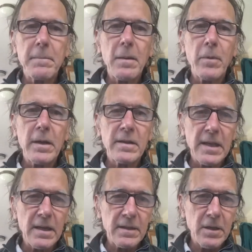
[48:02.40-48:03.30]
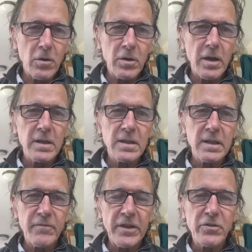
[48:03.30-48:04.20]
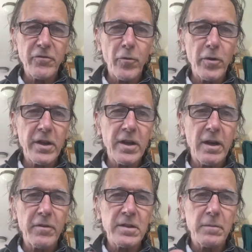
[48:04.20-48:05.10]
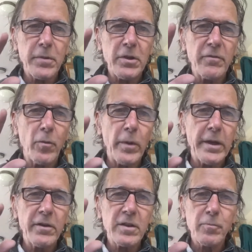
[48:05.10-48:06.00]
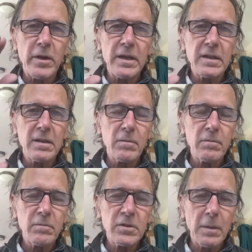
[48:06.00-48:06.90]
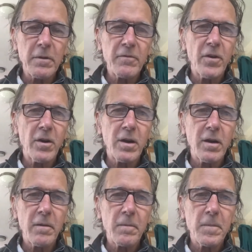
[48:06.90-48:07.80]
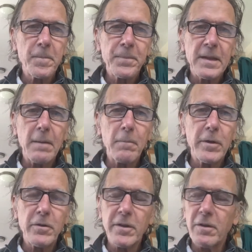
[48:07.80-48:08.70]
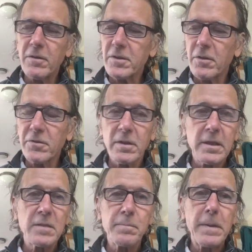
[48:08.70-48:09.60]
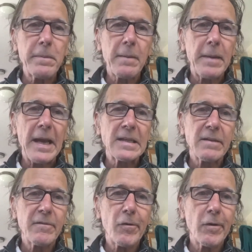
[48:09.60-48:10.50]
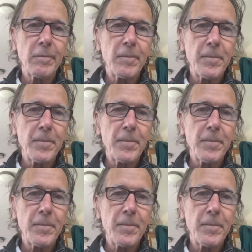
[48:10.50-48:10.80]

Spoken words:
We sell note cards that feature 4 of the covers, a beautiful winter, spring, summer, and fall card. Yep, we do those because people kept asking for them.